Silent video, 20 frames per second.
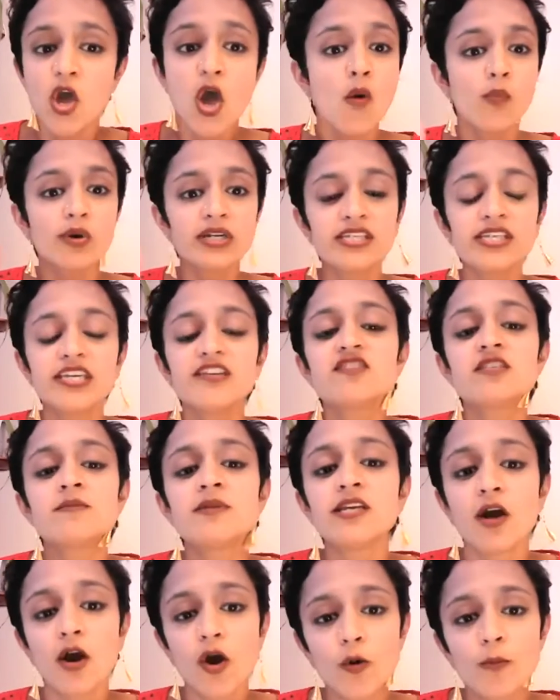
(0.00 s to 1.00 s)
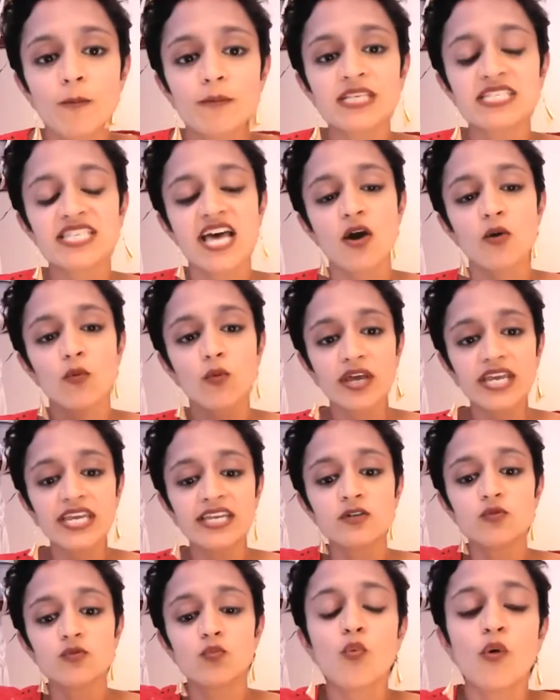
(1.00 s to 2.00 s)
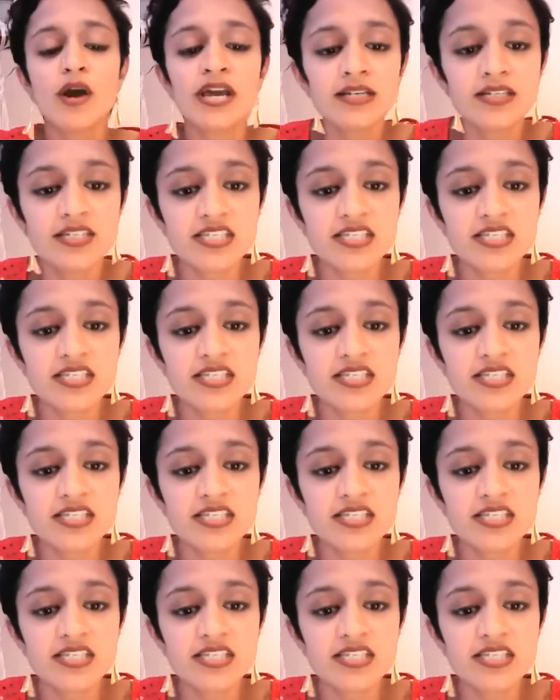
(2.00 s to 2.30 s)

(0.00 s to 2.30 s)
What gives me hope is that when